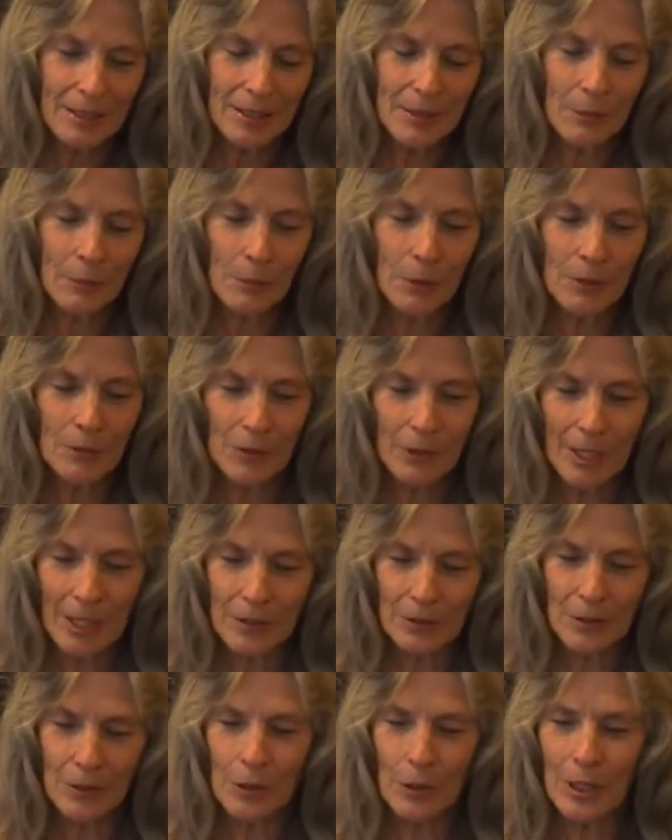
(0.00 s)
one foot
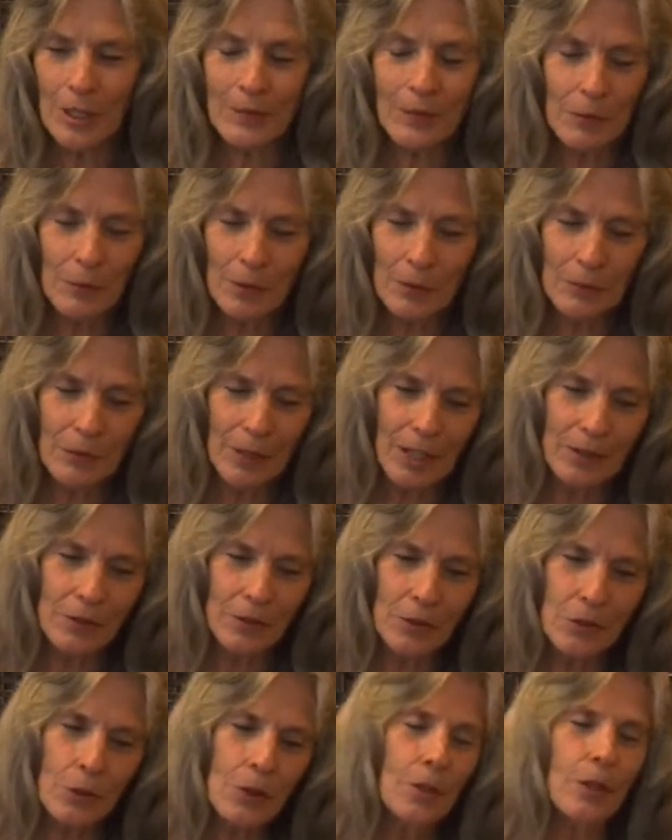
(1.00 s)
out the door, even with one foot out the
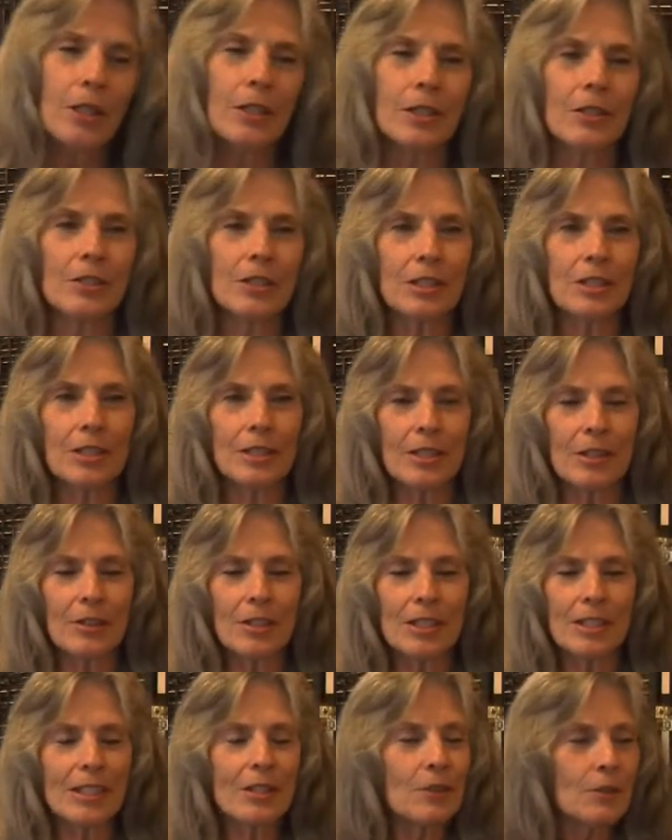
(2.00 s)
door, you st there's
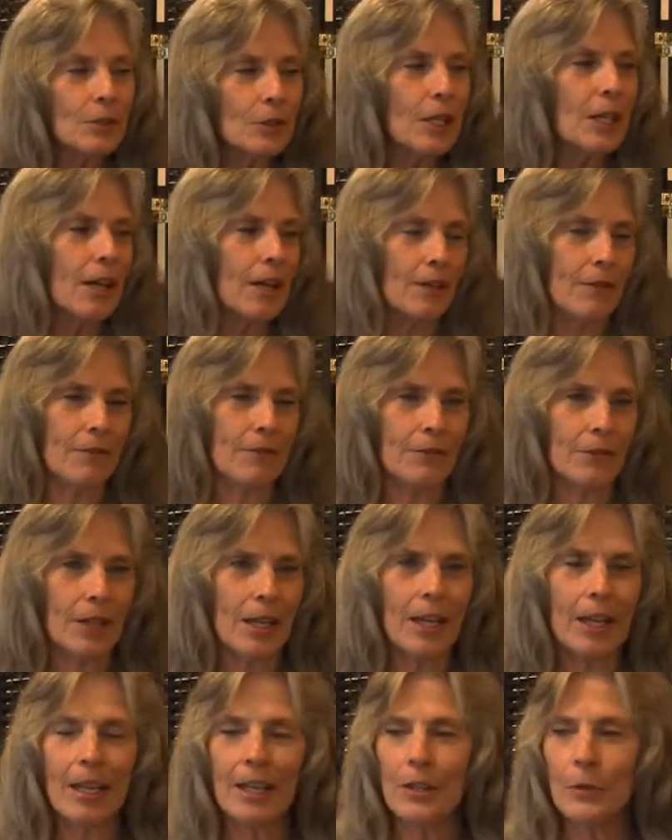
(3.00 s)
still love,
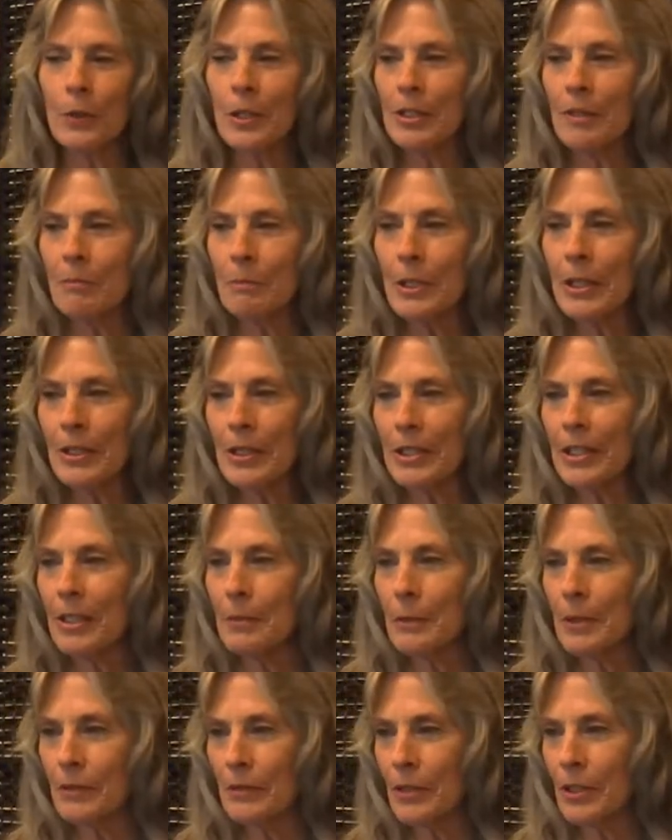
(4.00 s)
okay? You wouldn't have married
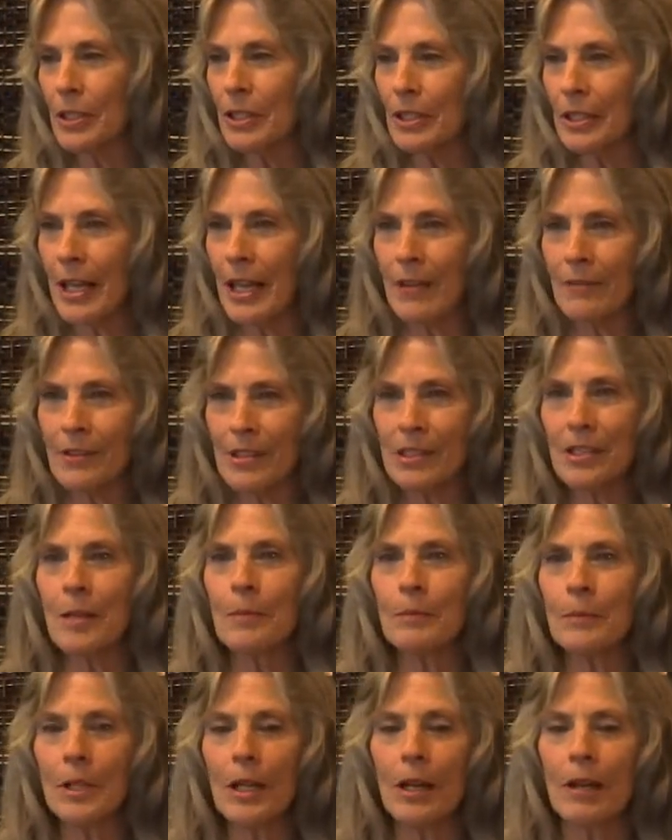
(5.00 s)
them if you didn't have
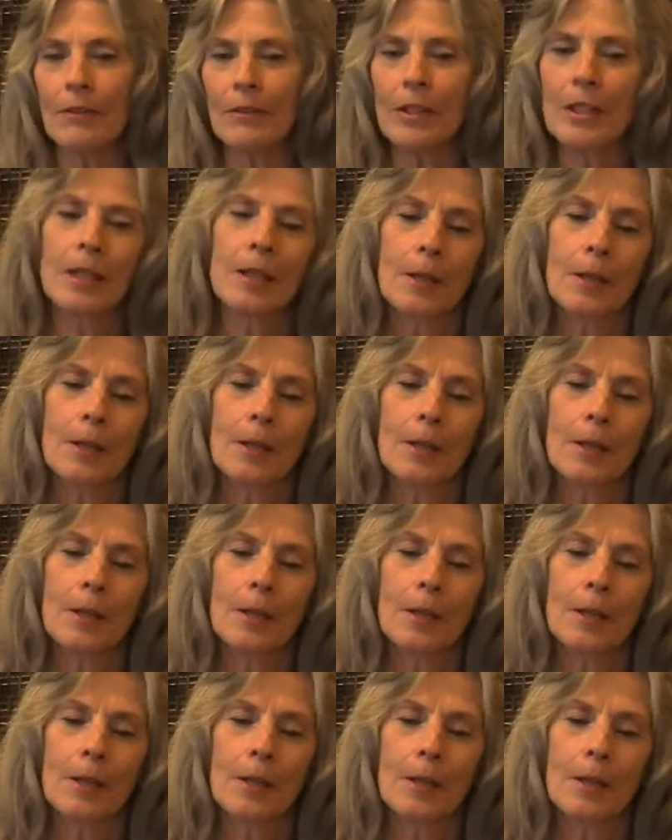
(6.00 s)
some love.